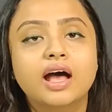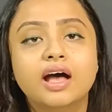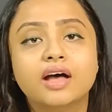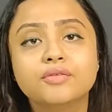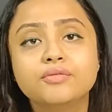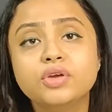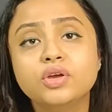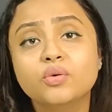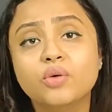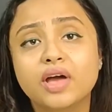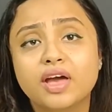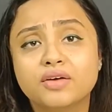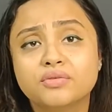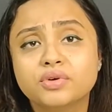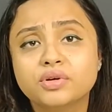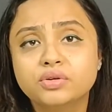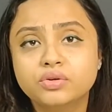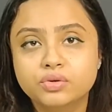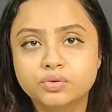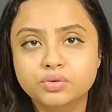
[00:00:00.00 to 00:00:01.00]
Have you
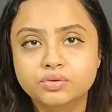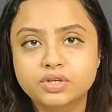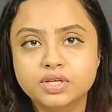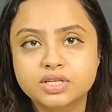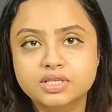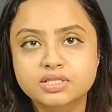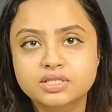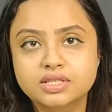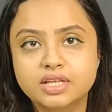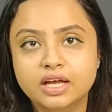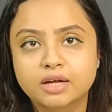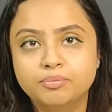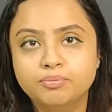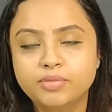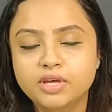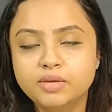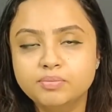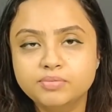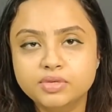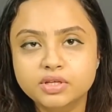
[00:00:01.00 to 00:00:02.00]
ever noticed that
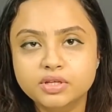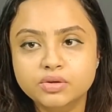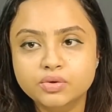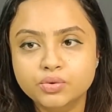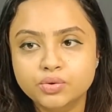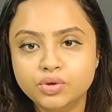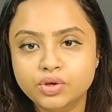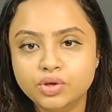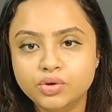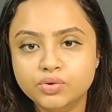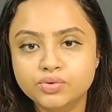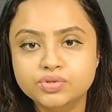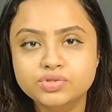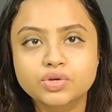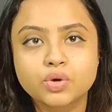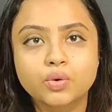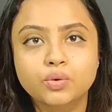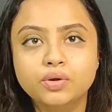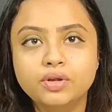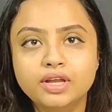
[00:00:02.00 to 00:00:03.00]
people who use
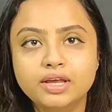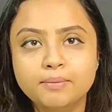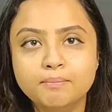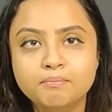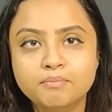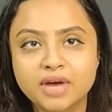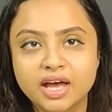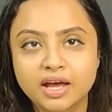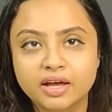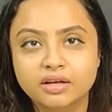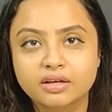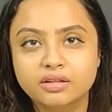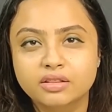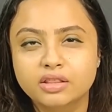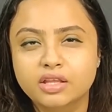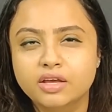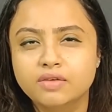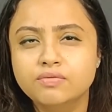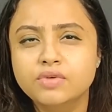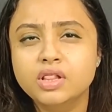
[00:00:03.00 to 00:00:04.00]
only Mac,
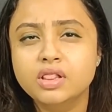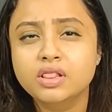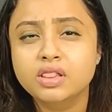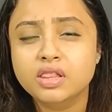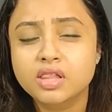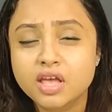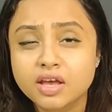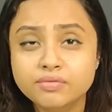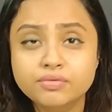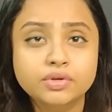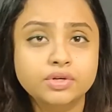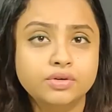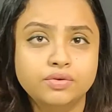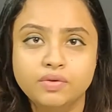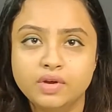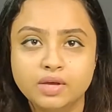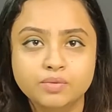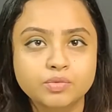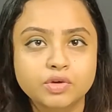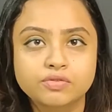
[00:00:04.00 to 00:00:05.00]
they will never
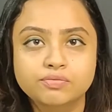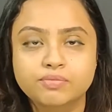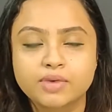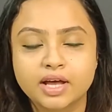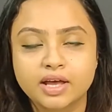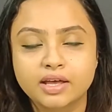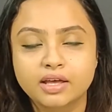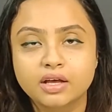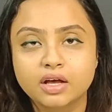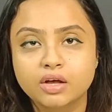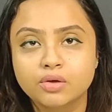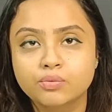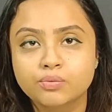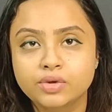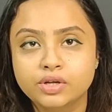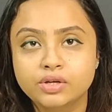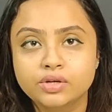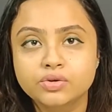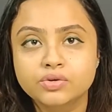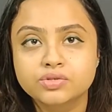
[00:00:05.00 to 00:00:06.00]
dream of buying a
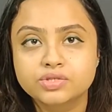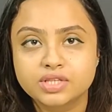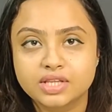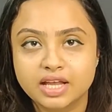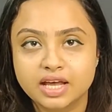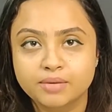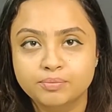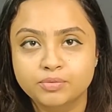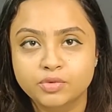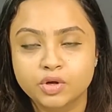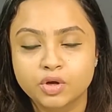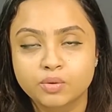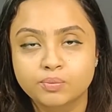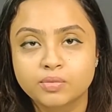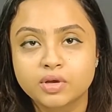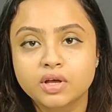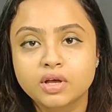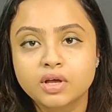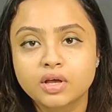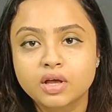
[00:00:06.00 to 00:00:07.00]
Windows laptop?
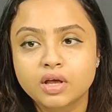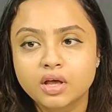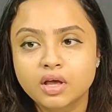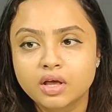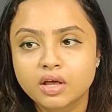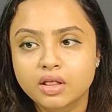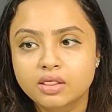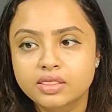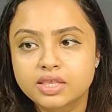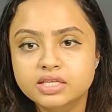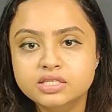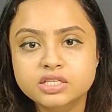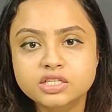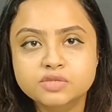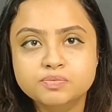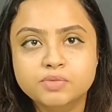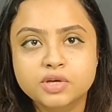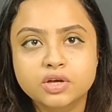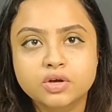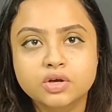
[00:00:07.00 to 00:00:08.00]
This
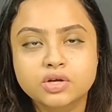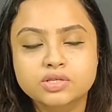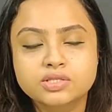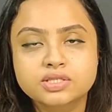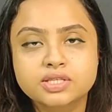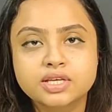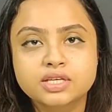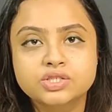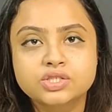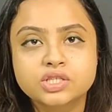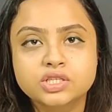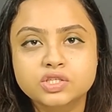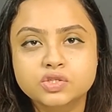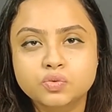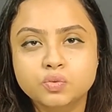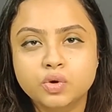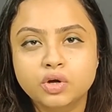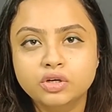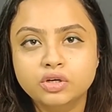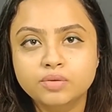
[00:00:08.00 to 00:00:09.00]
is because they just
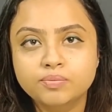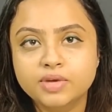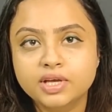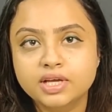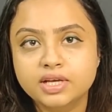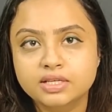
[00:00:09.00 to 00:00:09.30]
want to be